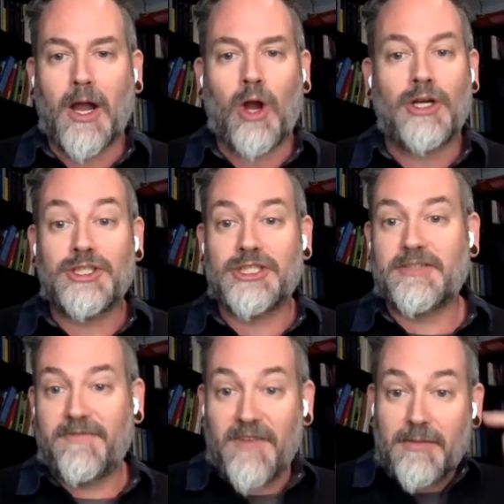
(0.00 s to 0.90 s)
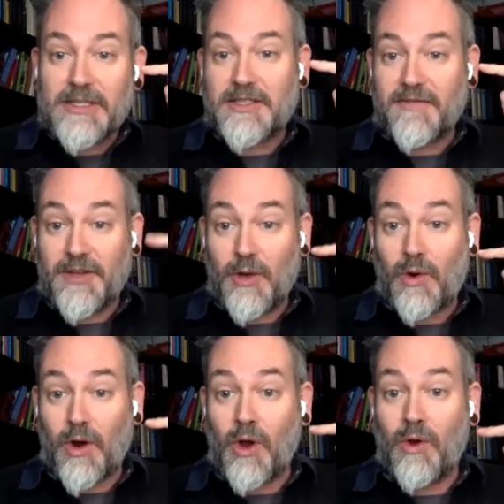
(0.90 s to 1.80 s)
aren't just figments of
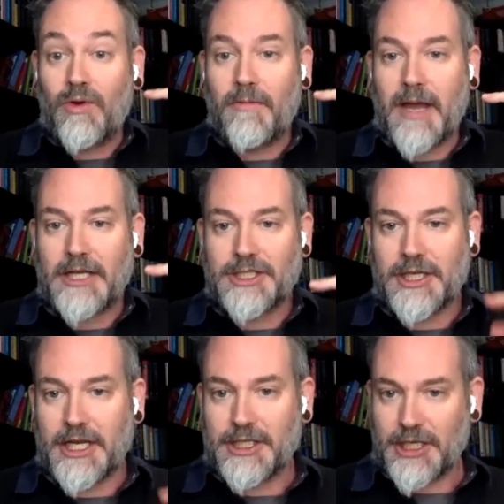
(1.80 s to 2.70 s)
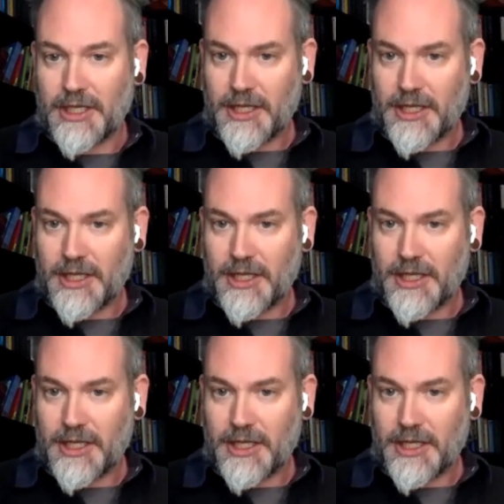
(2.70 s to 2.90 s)
your own imagination.